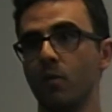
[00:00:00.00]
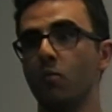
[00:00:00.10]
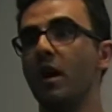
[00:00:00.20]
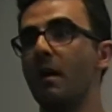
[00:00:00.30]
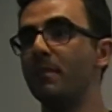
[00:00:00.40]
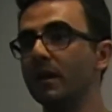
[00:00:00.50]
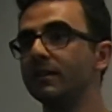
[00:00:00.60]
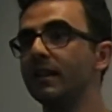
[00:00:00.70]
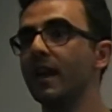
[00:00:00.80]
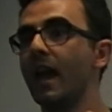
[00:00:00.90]
We are
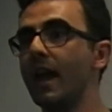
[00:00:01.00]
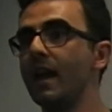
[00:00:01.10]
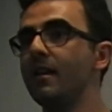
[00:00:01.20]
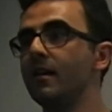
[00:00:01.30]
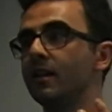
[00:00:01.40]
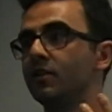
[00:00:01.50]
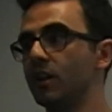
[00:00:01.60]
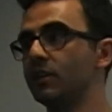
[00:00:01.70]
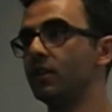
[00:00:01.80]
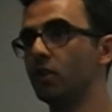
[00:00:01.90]
building a
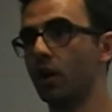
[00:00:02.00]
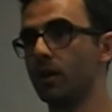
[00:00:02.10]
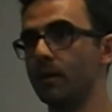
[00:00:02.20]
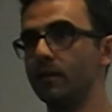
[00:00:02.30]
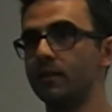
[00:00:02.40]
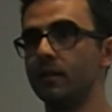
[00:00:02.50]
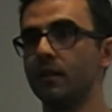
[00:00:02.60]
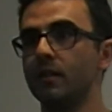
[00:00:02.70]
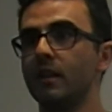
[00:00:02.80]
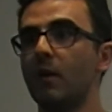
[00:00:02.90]
JSON document
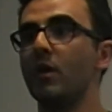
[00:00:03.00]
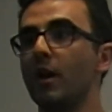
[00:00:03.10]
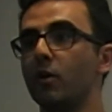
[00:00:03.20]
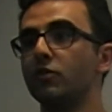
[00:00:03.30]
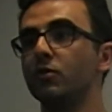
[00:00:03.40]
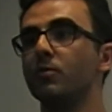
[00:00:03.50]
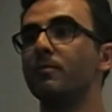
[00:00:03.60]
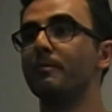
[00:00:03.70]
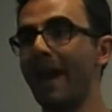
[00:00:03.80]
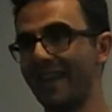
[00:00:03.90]
that we are going to
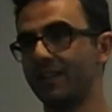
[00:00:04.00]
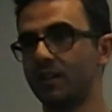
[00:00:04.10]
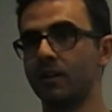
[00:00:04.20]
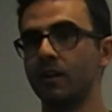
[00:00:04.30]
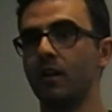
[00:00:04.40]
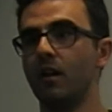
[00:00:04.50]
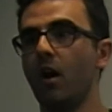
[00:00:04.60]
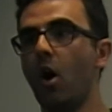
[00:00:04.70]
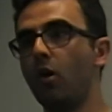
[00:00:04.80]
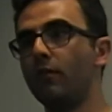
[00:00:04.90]
match
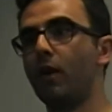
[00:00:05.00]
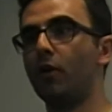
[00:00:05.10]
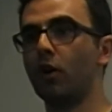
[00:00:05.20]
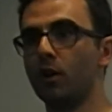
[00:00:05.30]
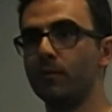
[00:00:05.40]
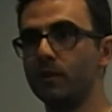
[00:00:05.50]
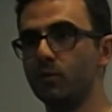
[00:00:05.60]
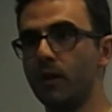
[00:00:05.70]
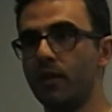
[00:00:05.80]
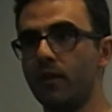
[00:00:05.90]
all of our documents
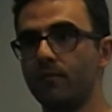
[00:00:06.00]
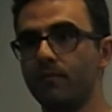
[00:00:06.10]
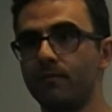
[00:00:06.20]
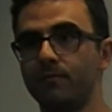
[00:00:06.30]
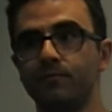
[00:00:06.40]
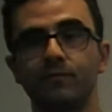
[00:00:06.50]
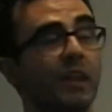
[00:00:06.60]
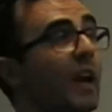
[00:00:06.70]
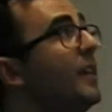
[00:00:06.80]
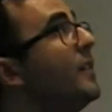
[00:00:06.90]
with.
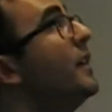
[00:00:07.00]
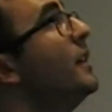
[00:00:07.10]
Okay?